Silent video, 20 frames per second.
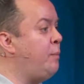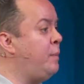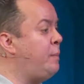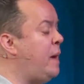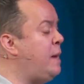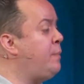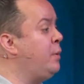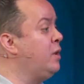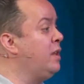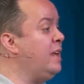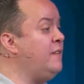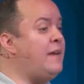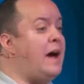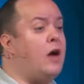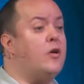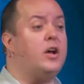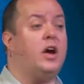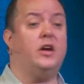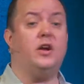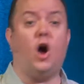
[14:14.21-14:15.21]
people live
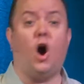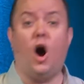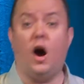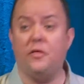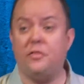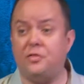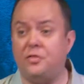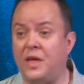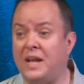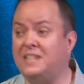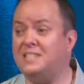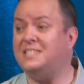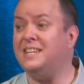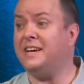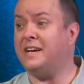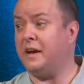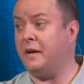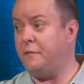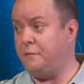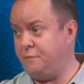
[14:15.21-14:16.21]
out an
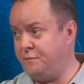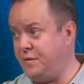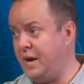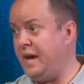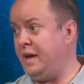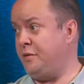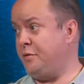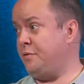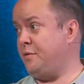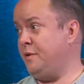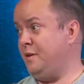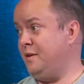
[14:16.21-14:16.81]
authentic faith.